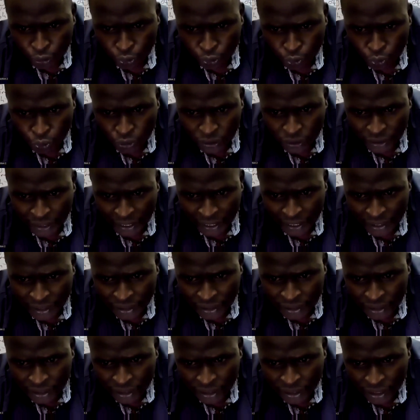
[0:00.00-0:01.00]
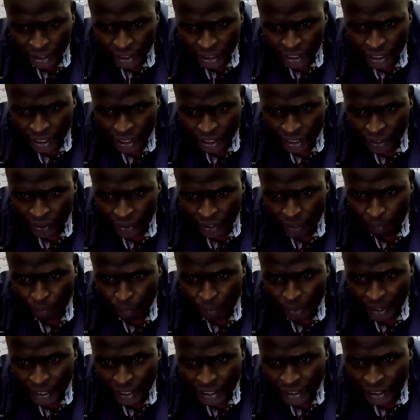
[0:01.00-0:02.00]
to sense the
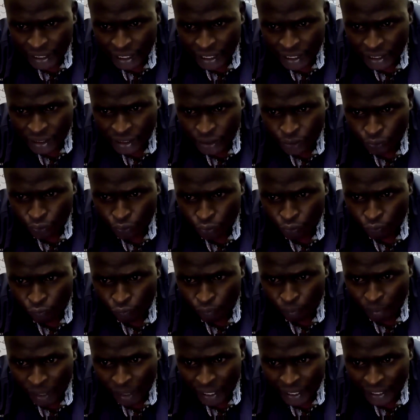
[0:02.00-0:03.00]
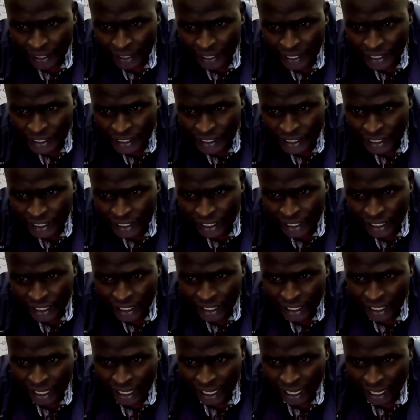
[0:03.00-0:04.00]
presence of magnetic
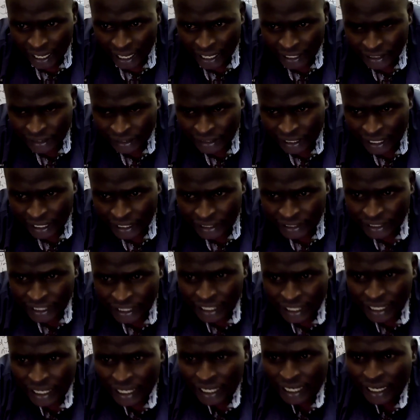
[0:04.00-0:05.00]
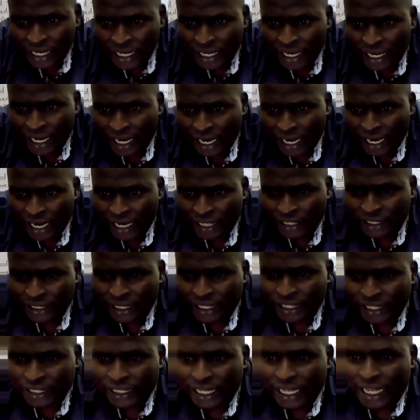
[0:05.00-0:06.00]
characters
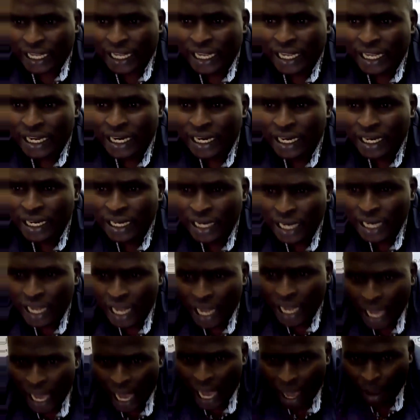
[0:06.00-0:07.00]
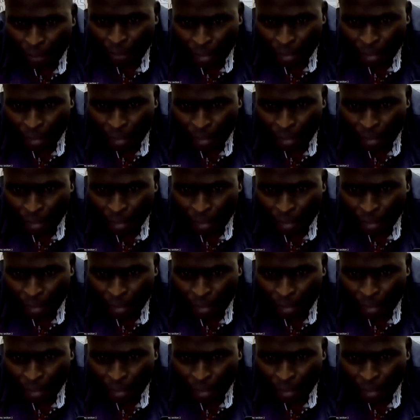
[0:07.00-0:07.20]
in a